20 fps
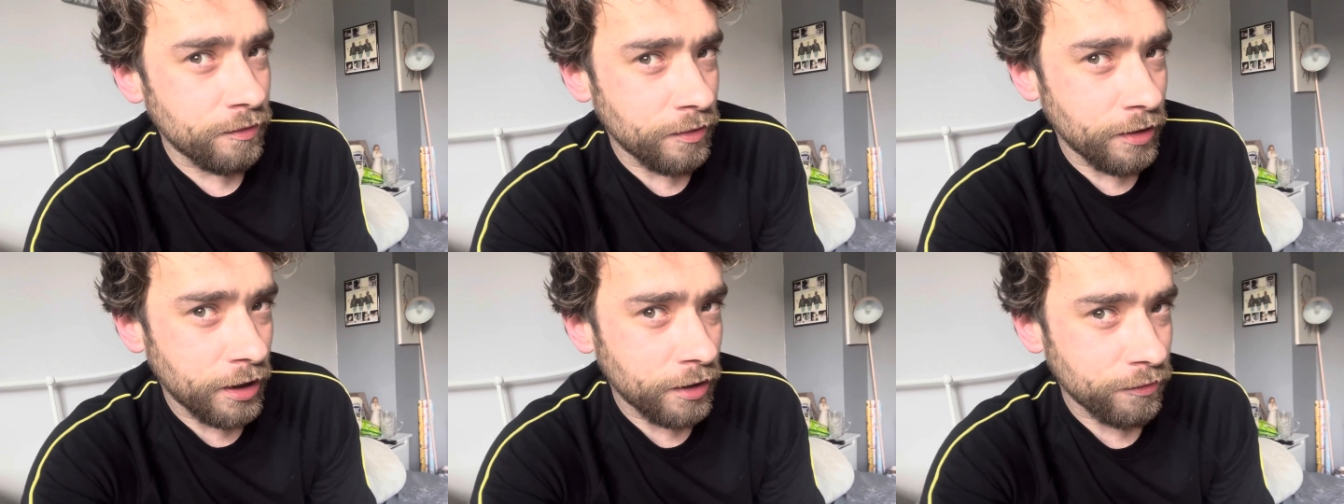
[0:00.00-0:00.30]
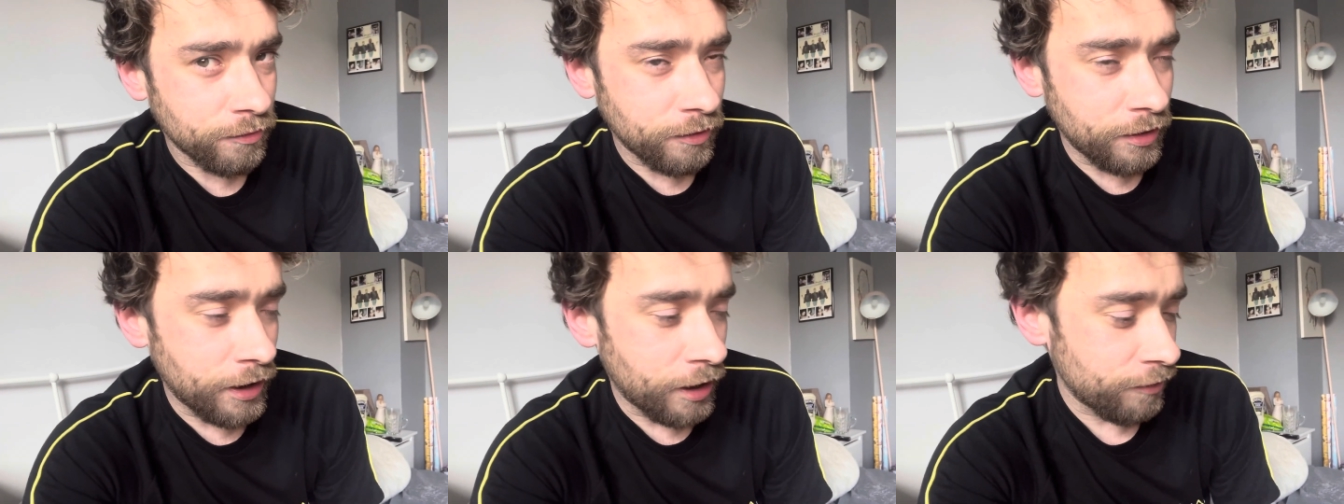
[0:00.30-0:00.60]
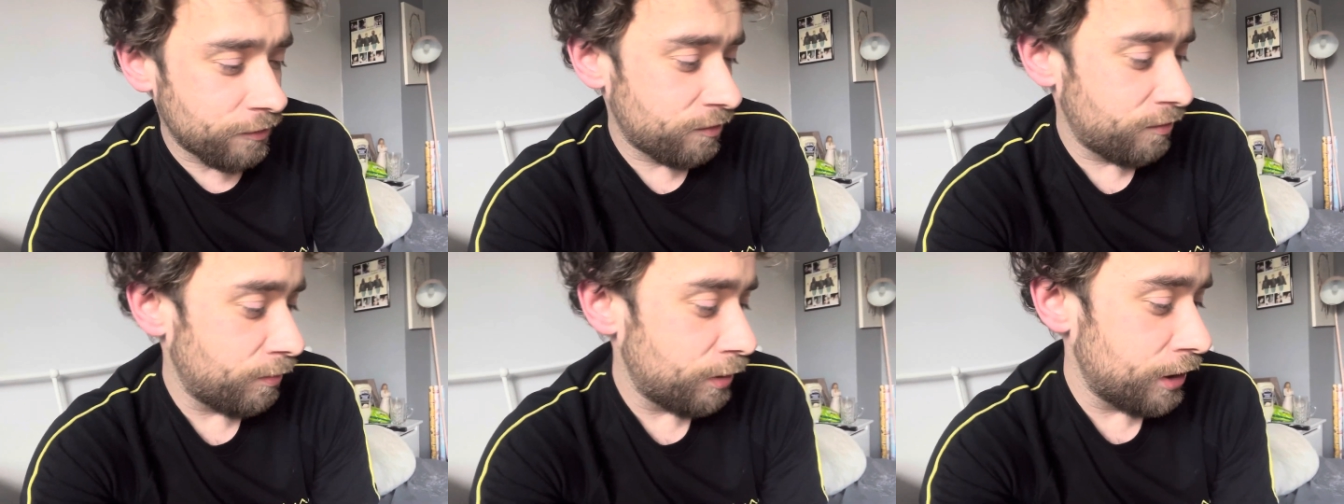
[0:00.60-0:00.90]
that's an
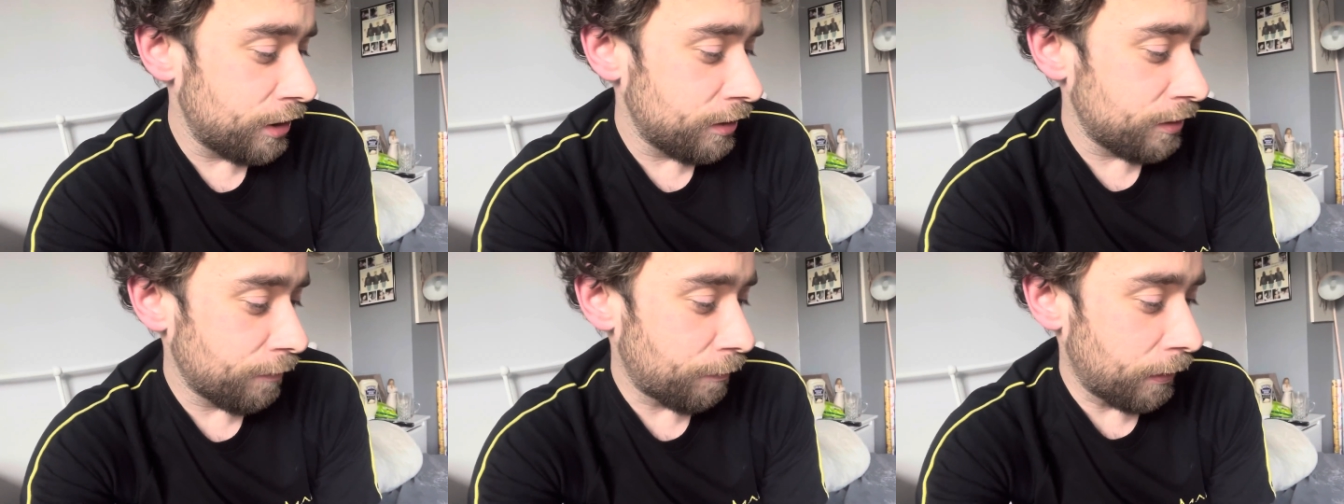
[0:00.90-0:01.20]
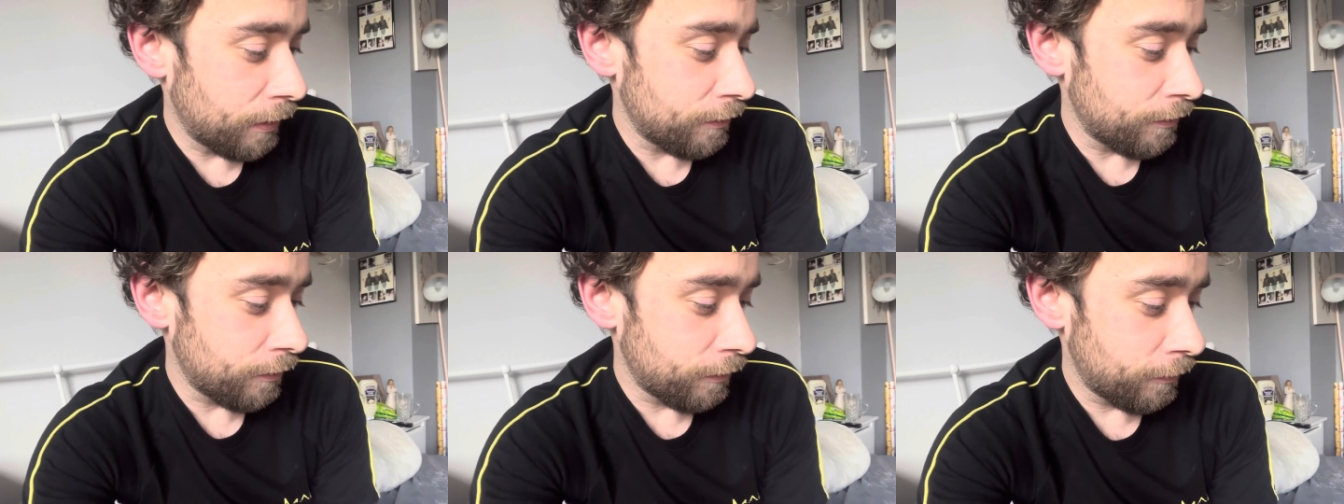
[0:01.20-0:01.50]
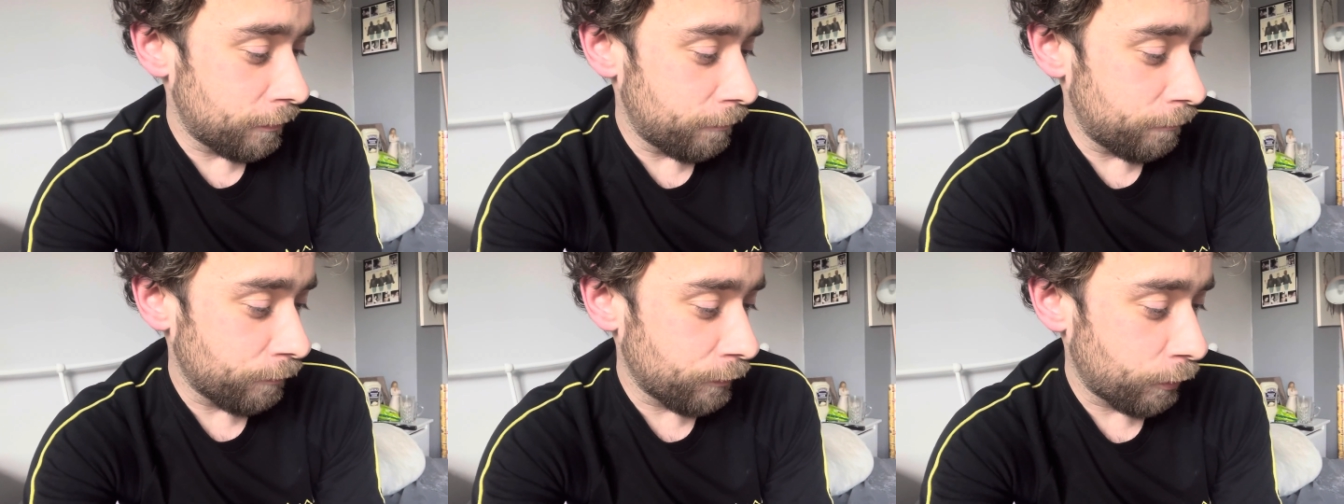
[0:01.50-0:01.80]
estimate, depending
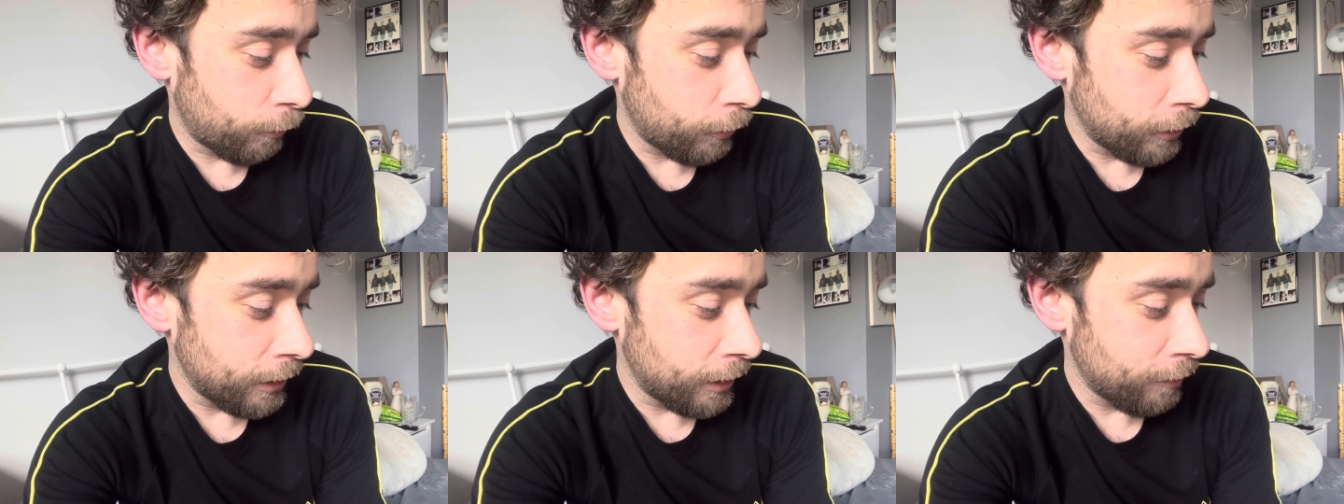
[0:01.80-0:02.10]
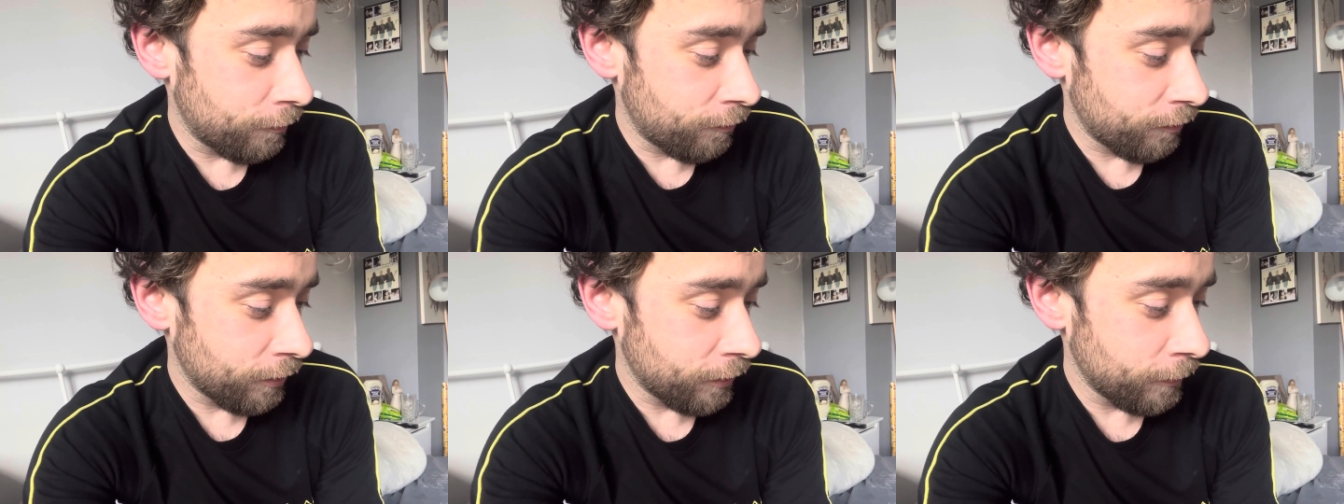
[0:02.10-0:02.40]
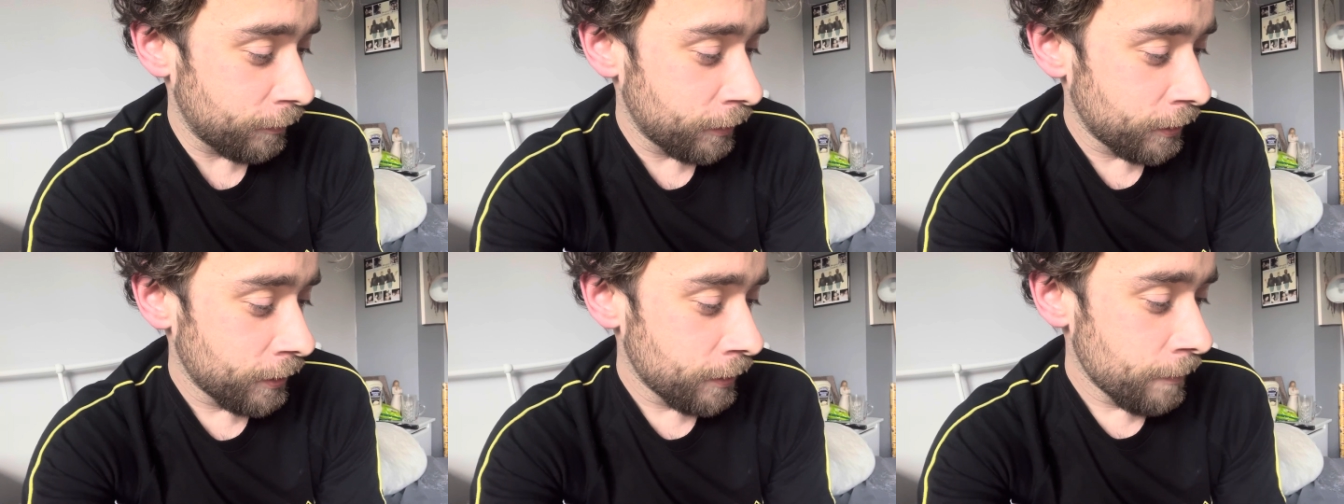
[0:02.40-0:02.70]
on what you're into.